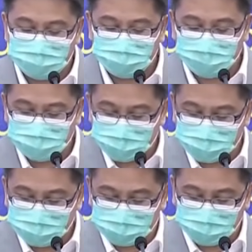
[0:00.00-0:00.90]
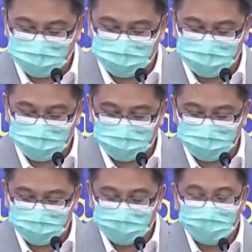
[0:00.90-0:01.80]
situation in the country,
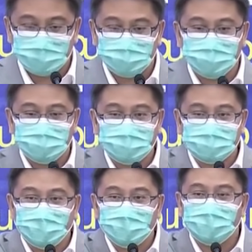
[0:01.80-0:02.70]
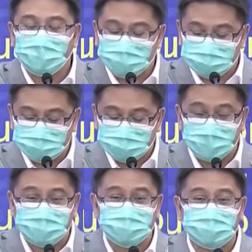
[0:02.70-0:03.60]
if you look at the overall
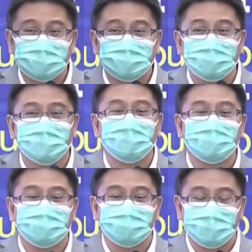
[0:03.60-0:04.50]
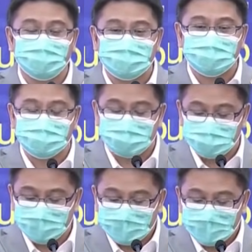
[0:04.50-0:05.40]
situation, counting all the
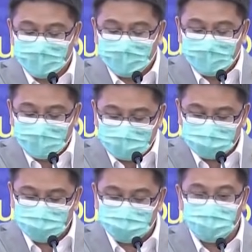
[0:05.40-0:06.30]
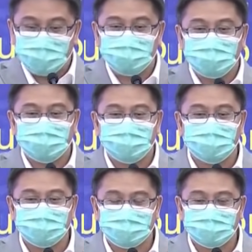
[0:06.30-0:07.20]
provinces, actually, you
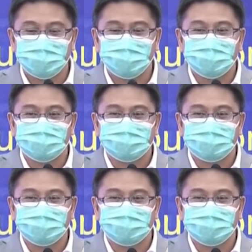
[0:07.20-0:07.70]
can see